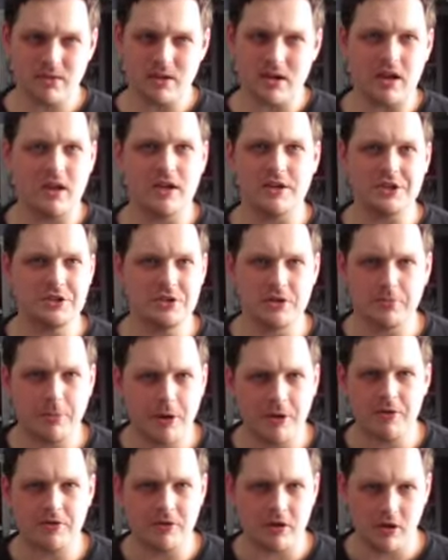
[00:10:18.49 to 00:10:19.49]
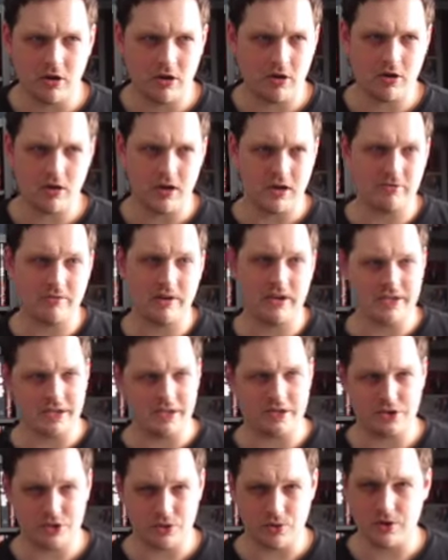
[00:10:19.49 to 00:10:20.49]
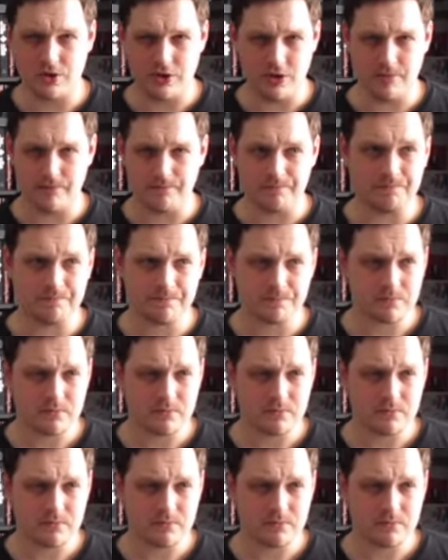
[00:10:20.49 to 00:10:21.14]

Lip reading: I like doing both a lot. I really enjoy them.